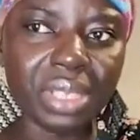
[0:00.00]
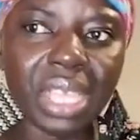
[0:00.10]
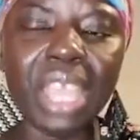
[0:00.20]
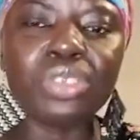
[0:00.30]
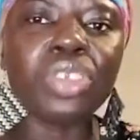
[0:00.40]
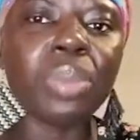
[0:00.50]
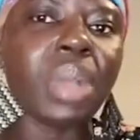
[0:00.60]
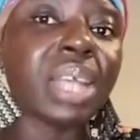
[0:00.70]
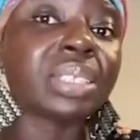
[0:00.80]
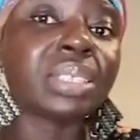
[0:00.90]
say a new
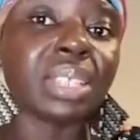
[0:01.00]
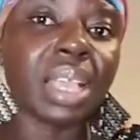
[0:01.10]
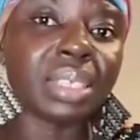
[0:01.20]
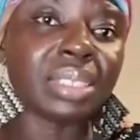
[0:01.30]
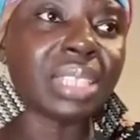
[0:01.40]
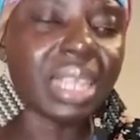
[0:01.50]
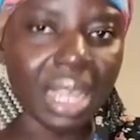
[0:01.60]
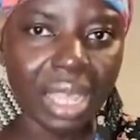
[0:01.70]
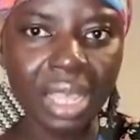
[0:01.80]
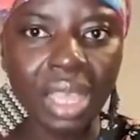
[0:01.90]
master
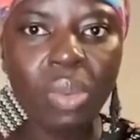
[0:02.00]
Sana